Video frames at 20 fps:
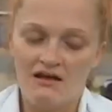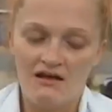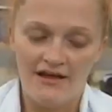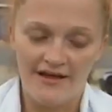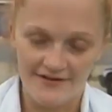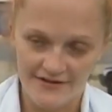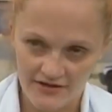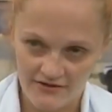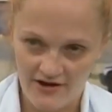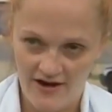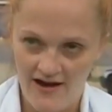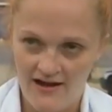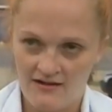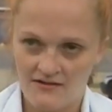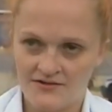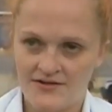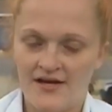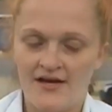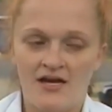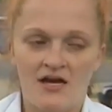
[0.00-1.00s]
in the
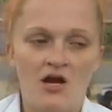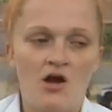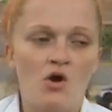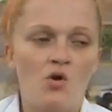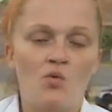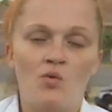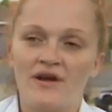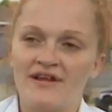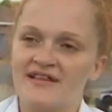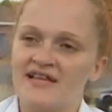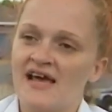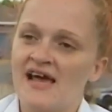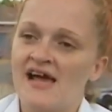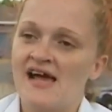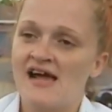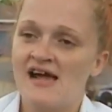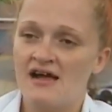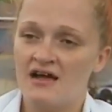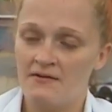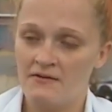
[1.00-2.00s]
ground with
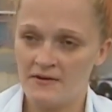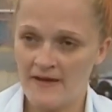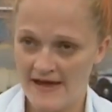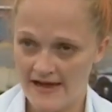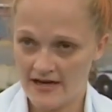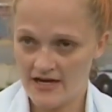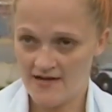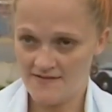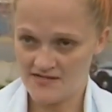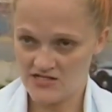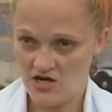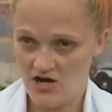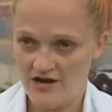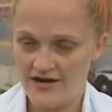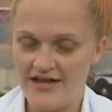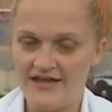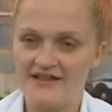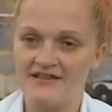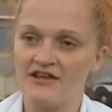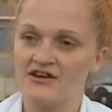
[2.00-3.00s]
handcuffs on
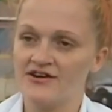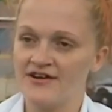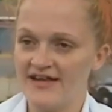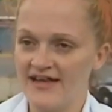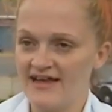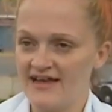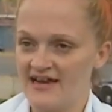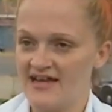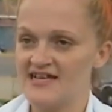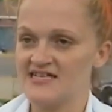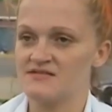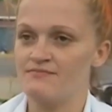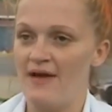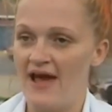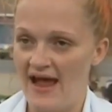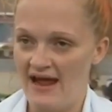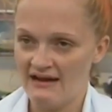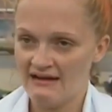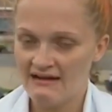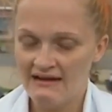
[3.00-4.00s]
and their knee in his
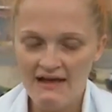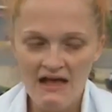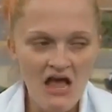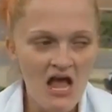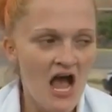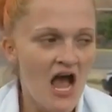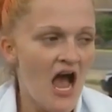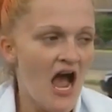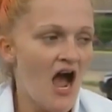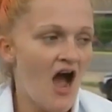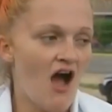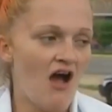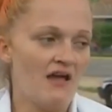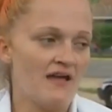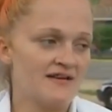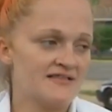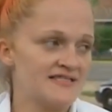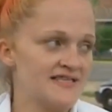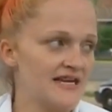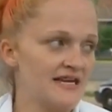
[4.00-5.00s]
back.
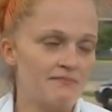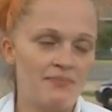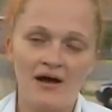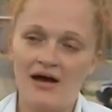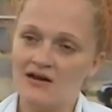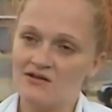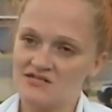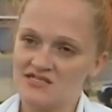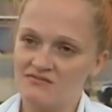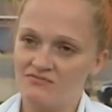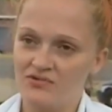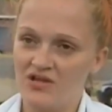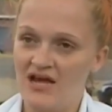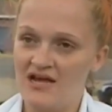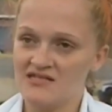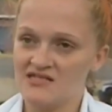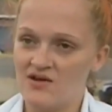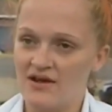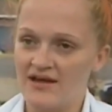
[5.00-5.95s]
I seen puddles of blood, so